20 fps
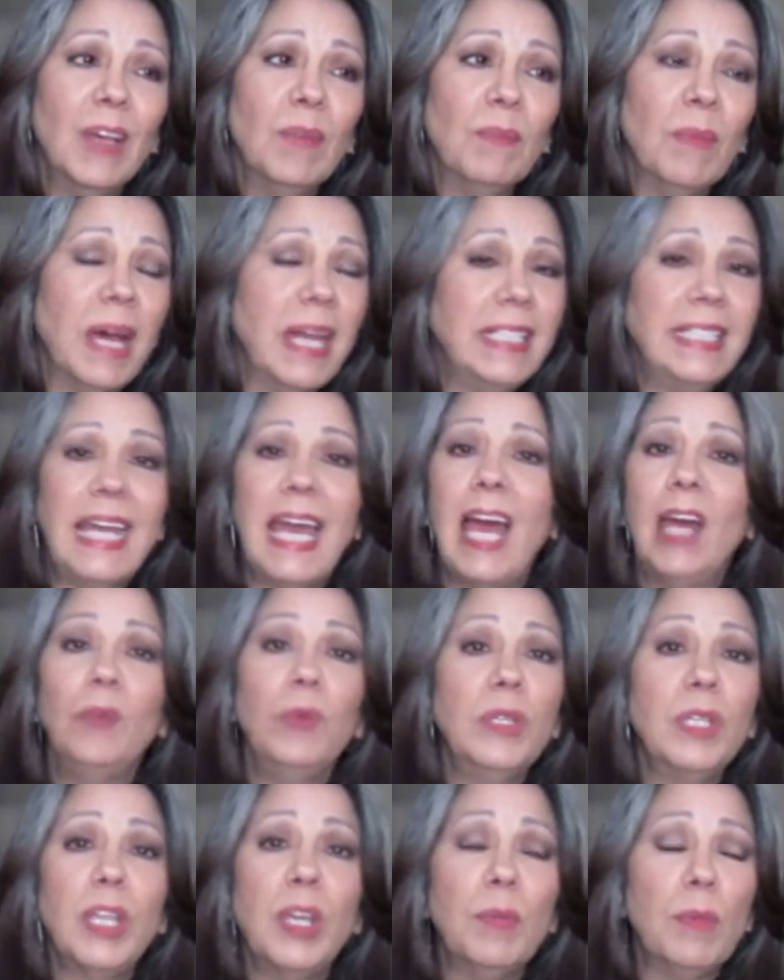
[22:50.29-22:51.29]
My dad
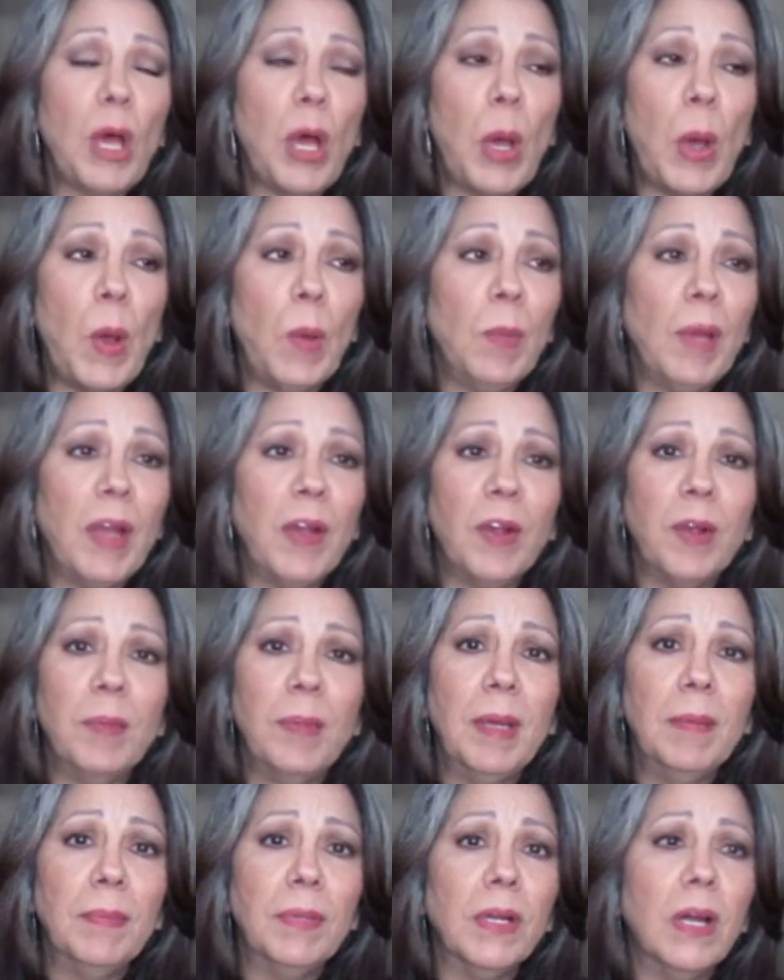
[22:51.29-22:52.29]
would come home, I
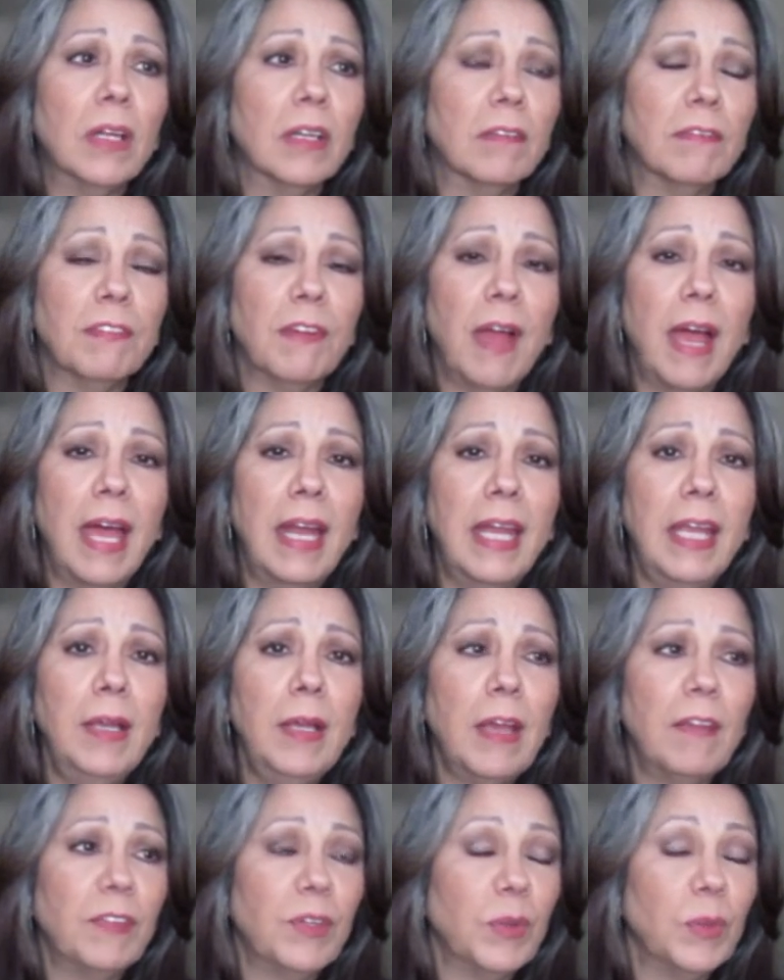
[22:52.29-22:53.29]
remember, on a
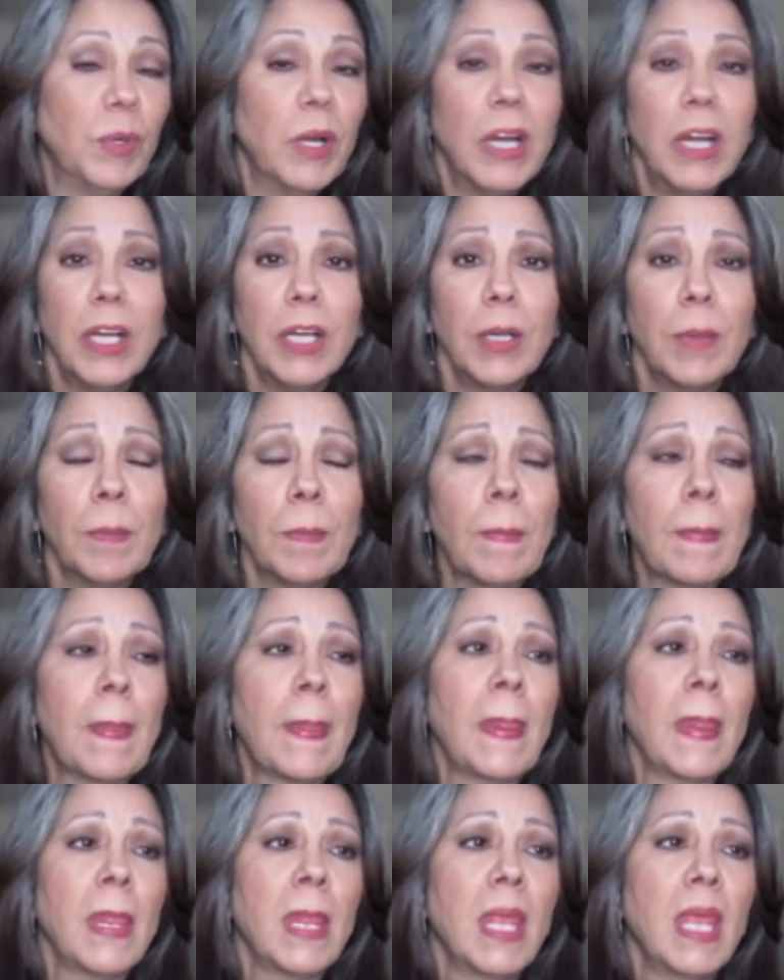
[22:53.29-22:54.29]
Friday after work,
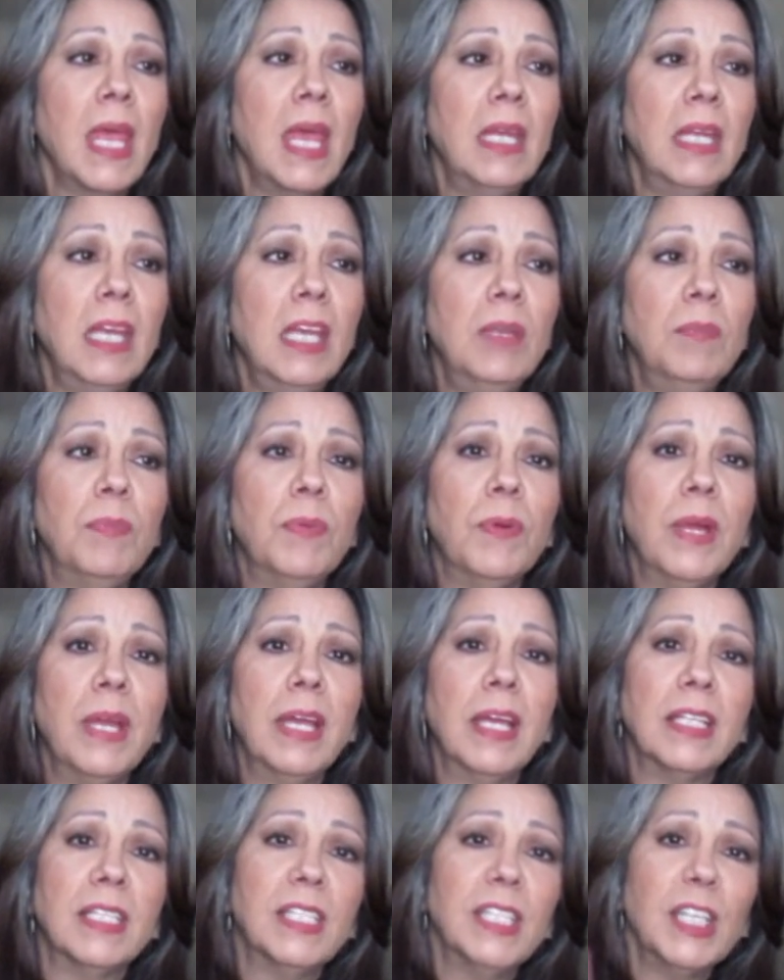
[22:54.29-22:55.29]
and he'd
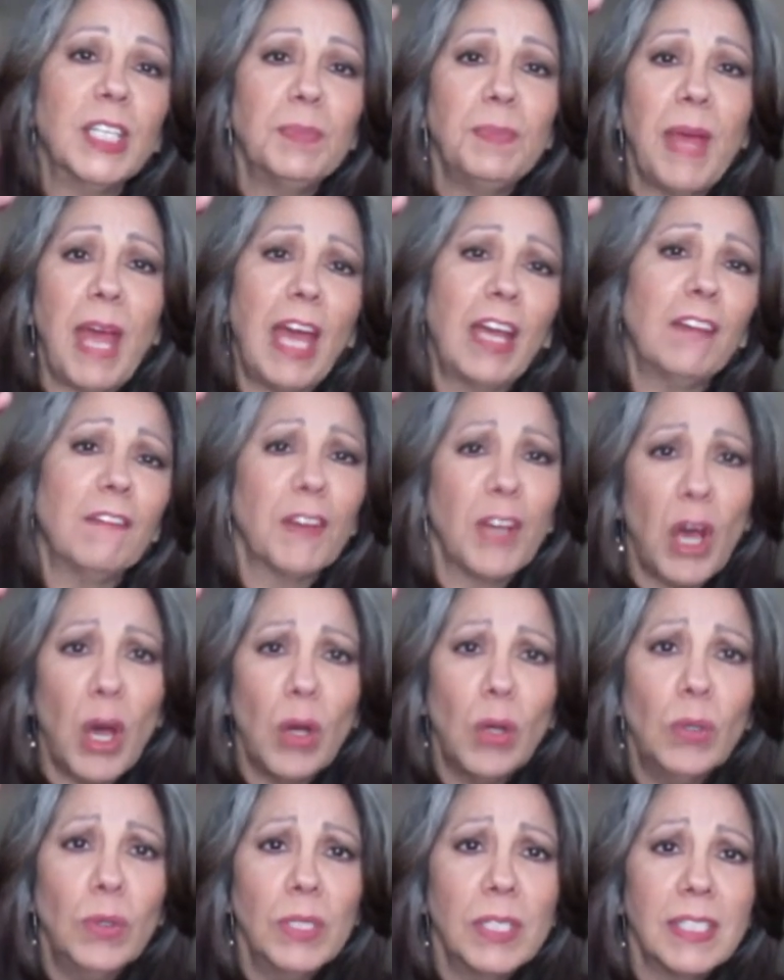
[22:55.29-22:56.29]
bring a 6-pack of
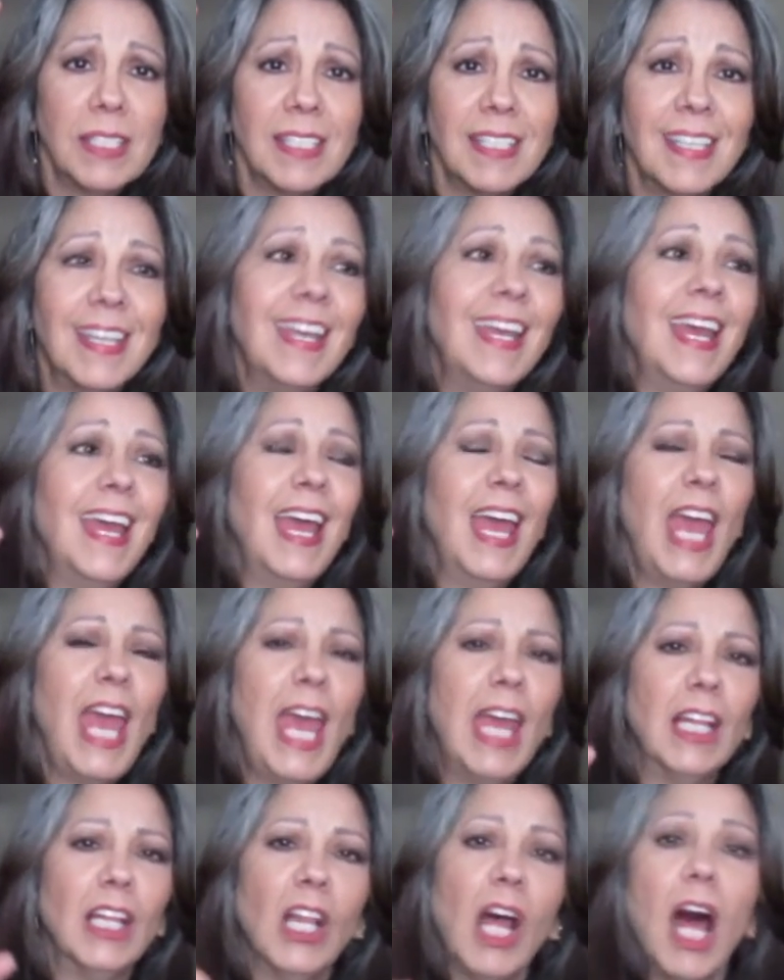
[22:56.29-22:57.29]
Cokes
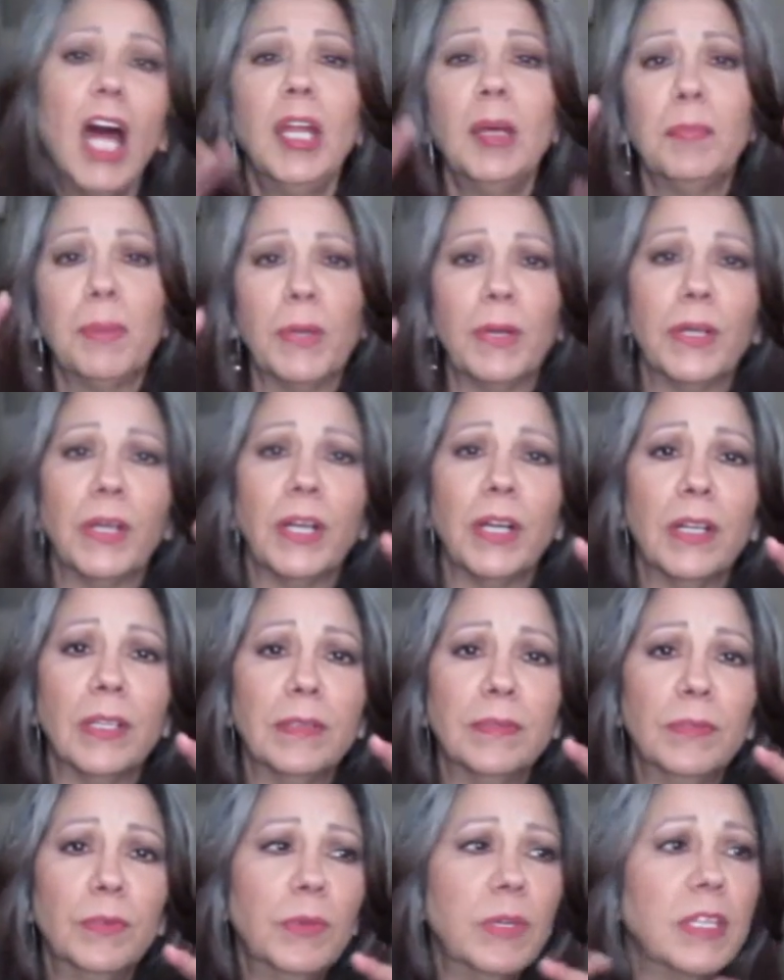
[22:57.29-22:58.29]
and Lotta Burger
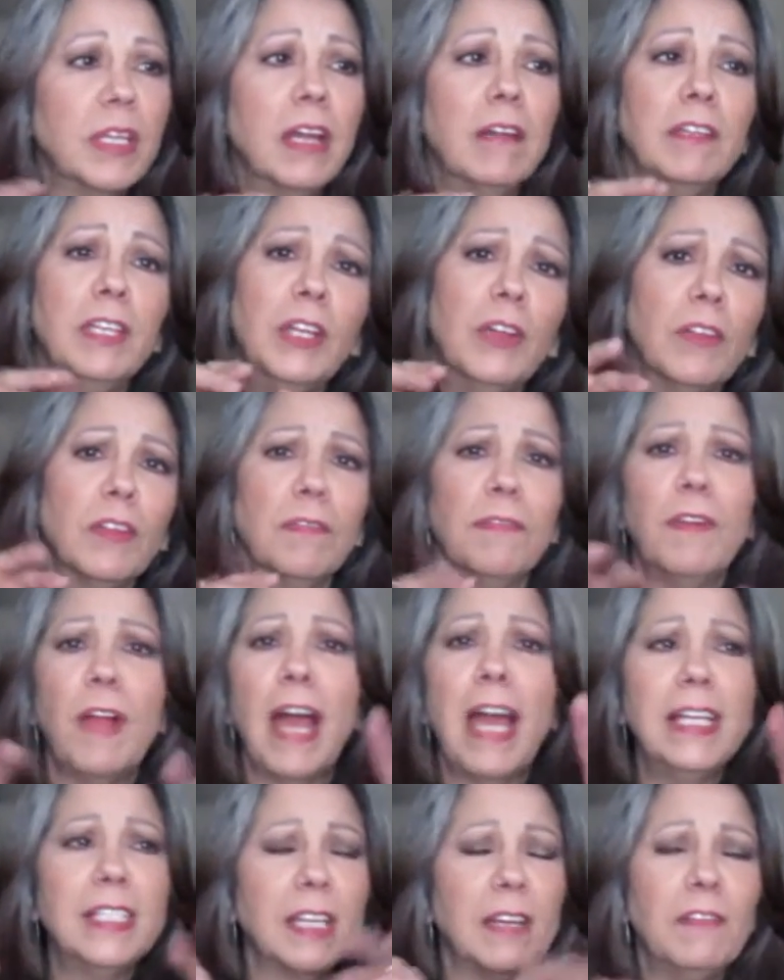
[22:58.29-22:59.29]
with, the
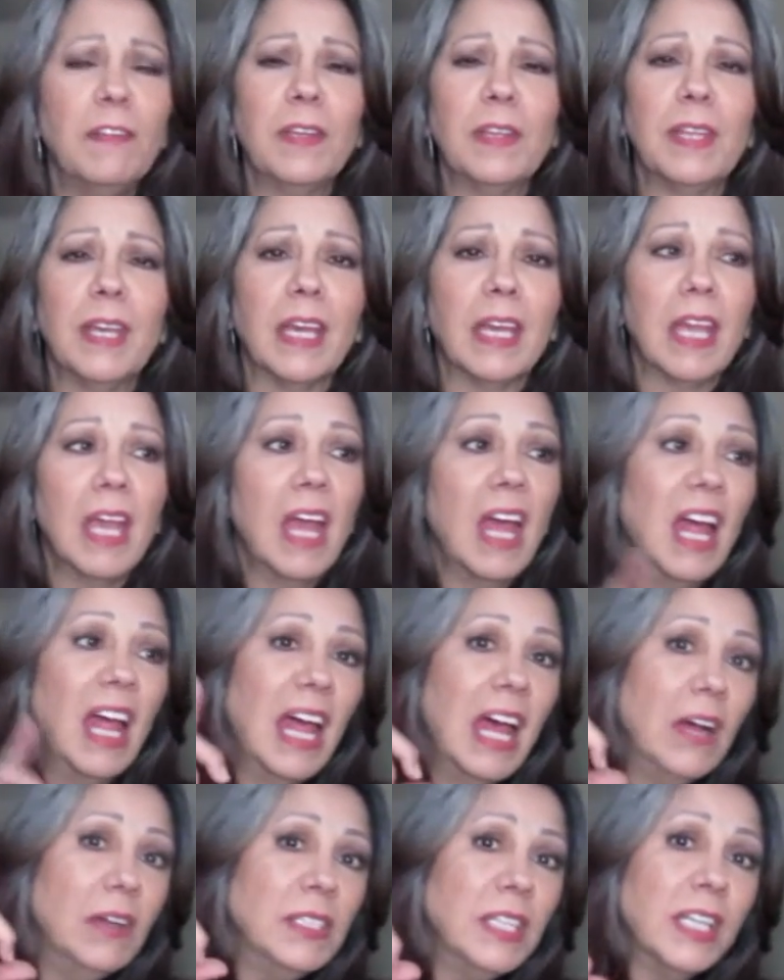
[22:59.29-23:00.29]
fries, everything.
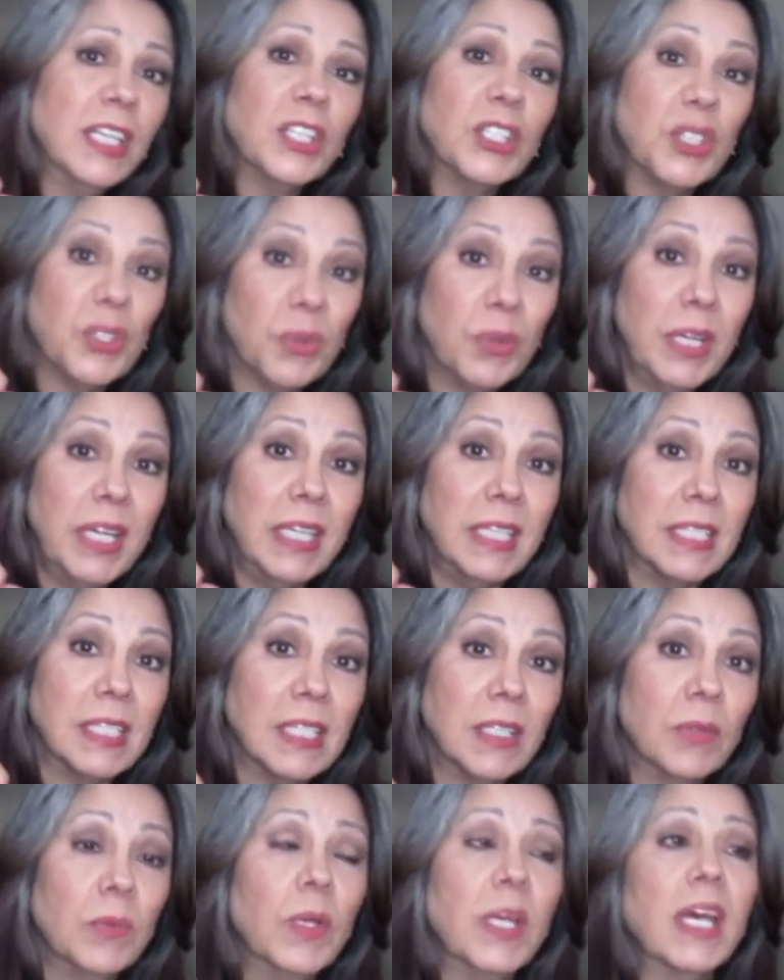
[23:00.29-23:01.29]
That was like a
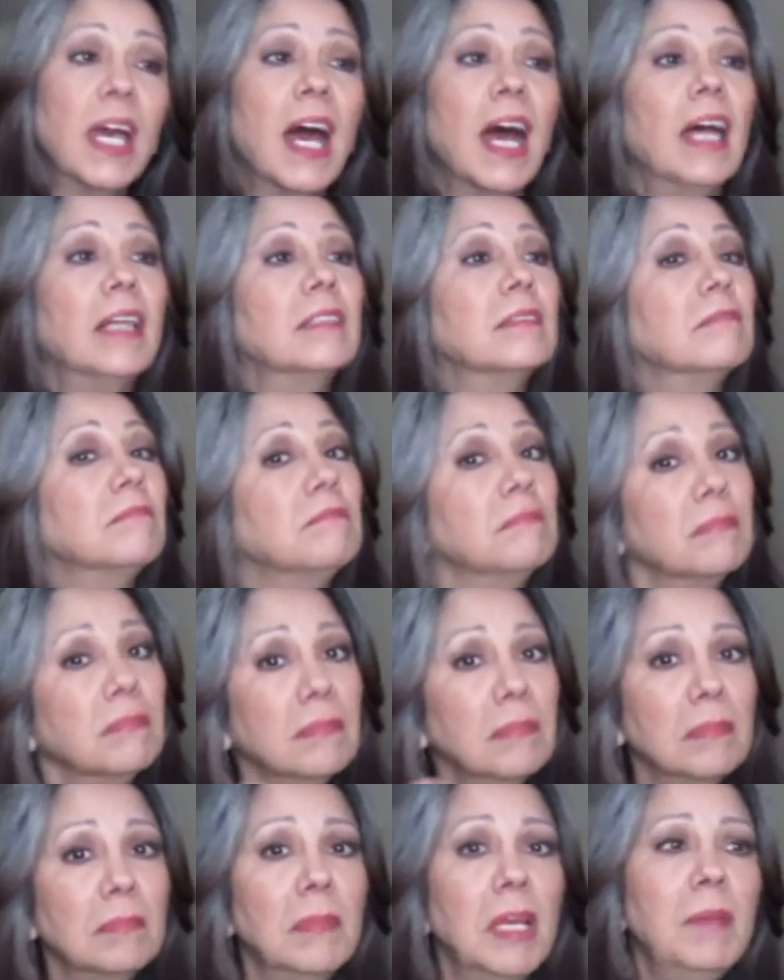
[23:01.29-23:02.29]
treat. We got
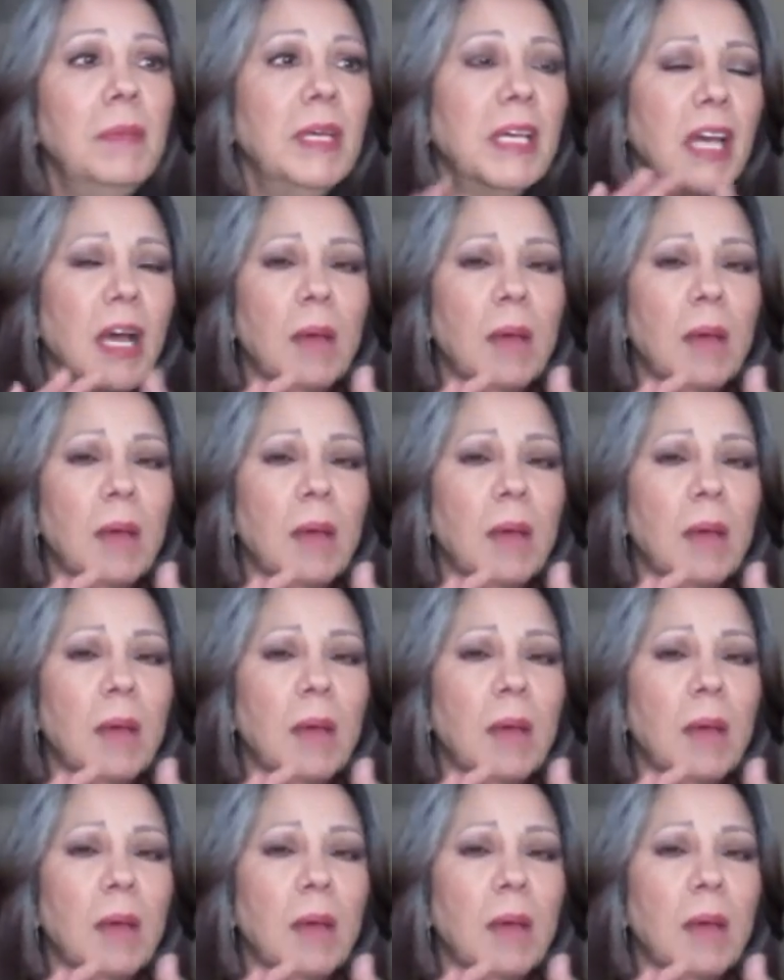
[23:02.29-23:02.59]
maybe a